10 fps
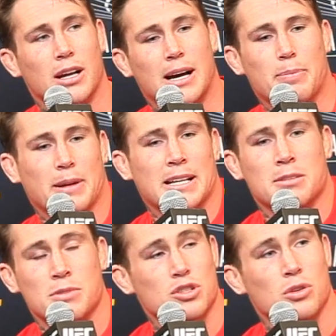I played
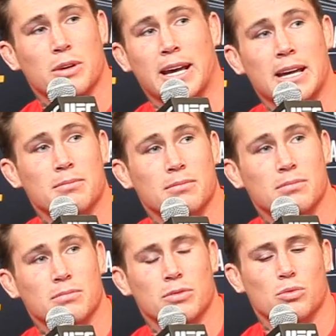him in his own game.
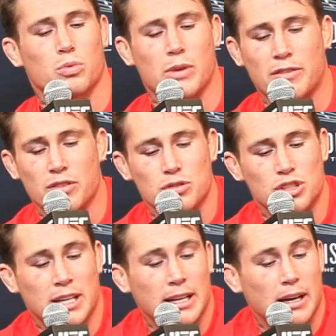Whether you
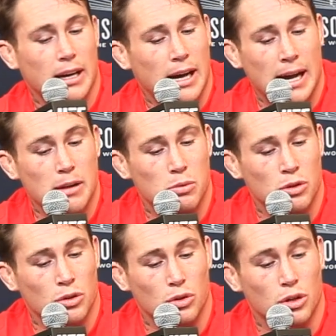say I
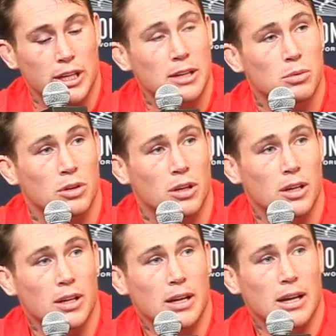won or he won,
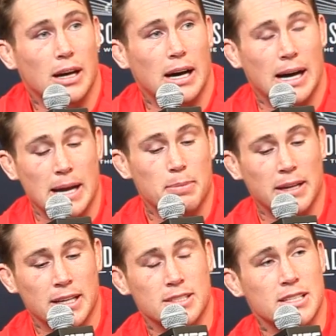I
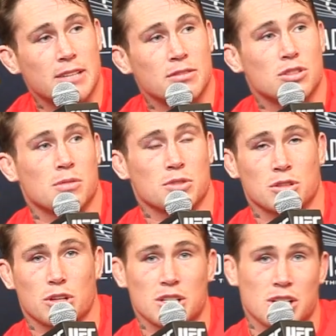played Stephen
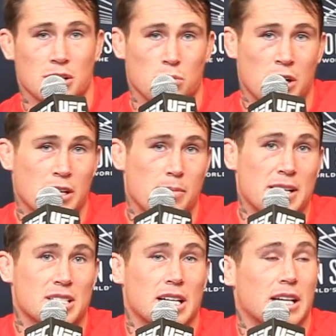Thompson, considered one of the
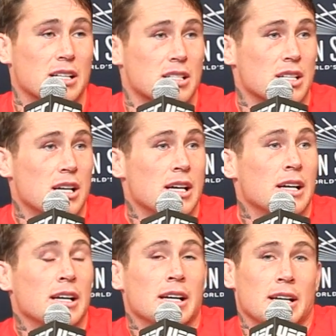best strikers
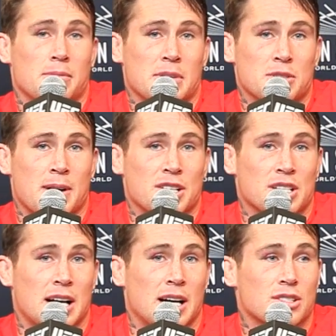in mixed
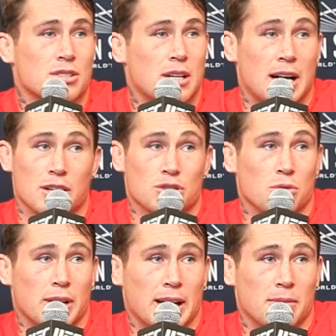martial arts, at his
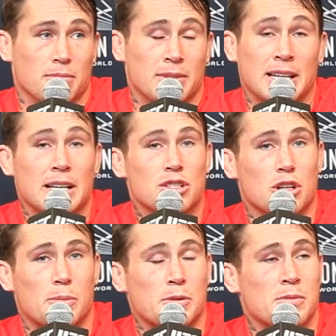own game. Nearly
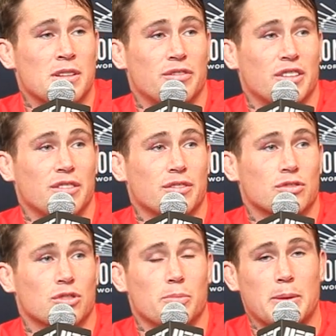stopped him in the fifth.
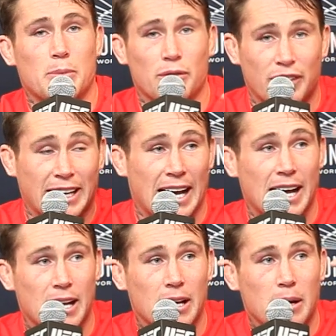So people
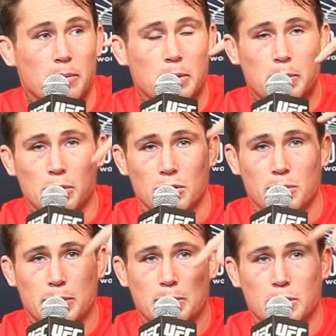forget.
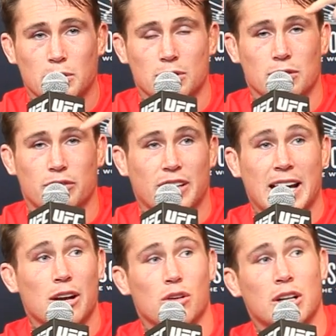People
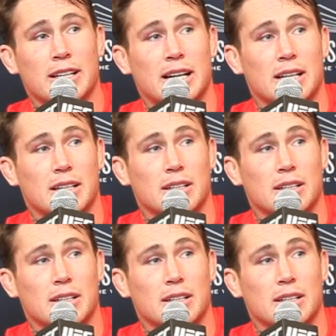forget all of that.